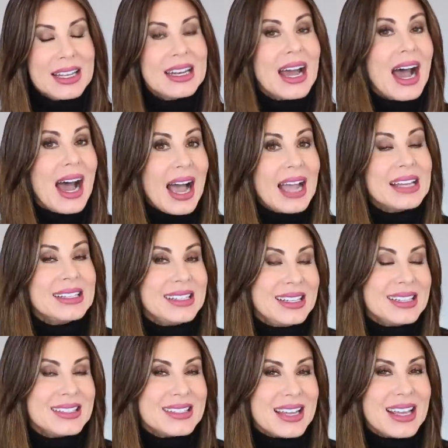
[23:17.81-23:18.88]
And I
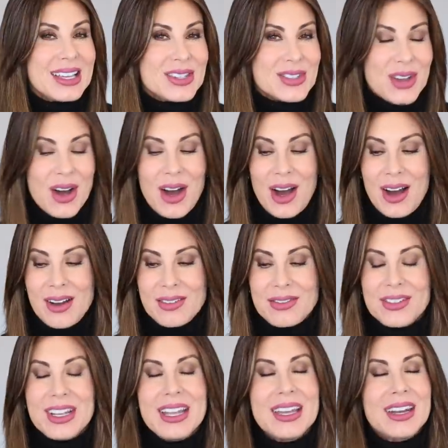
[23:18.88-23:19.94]
need days
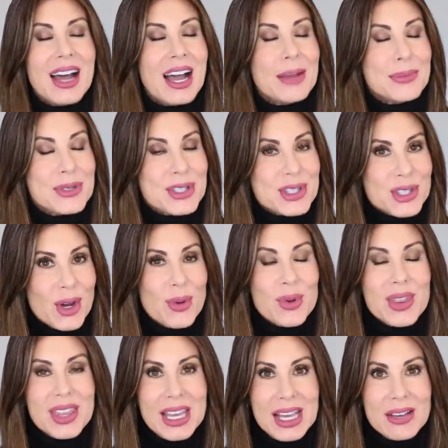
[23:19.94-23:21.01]
off. And I'm so
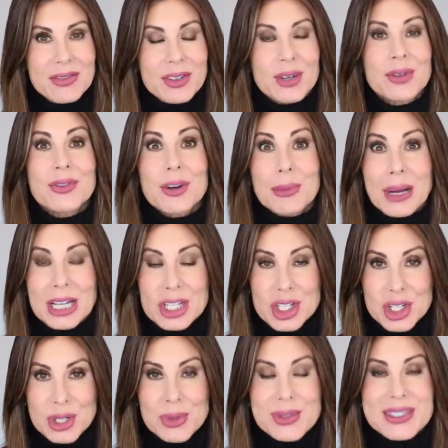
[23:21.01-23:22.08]
thankful for my
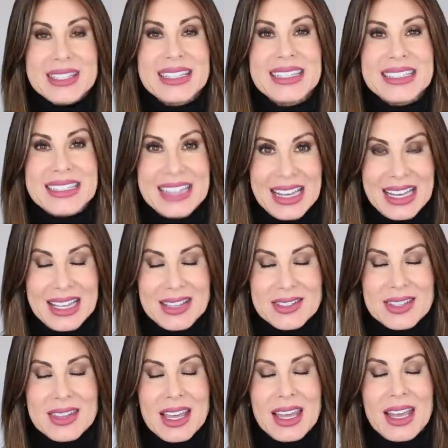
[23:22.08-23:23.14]
juicing
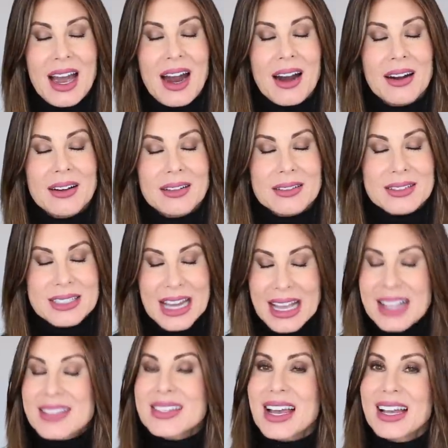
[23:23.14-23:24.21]
days. They are
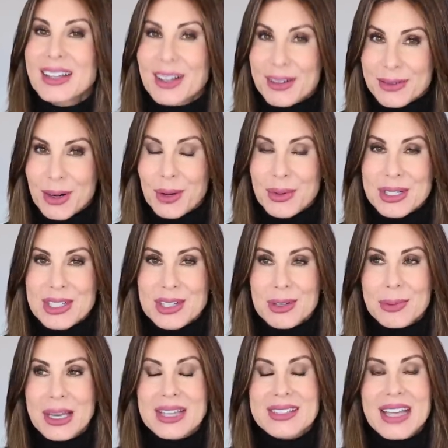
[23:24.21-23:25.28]
days I look forward to
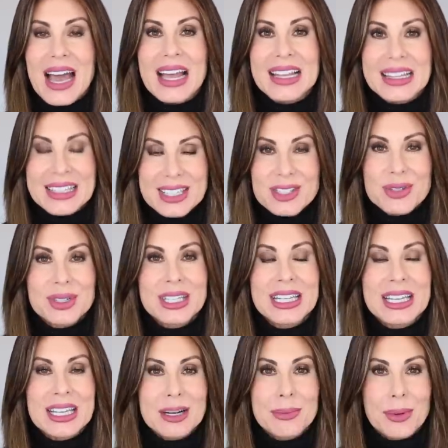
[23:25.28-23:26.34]
because I
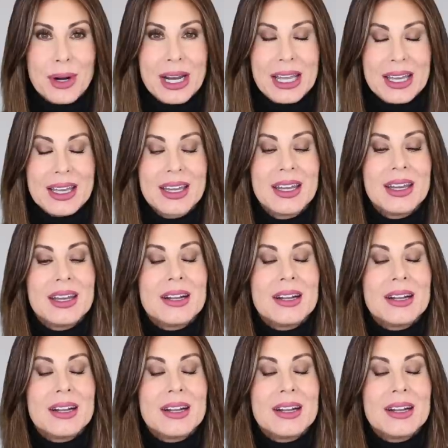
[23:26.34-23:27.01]
literally get a break.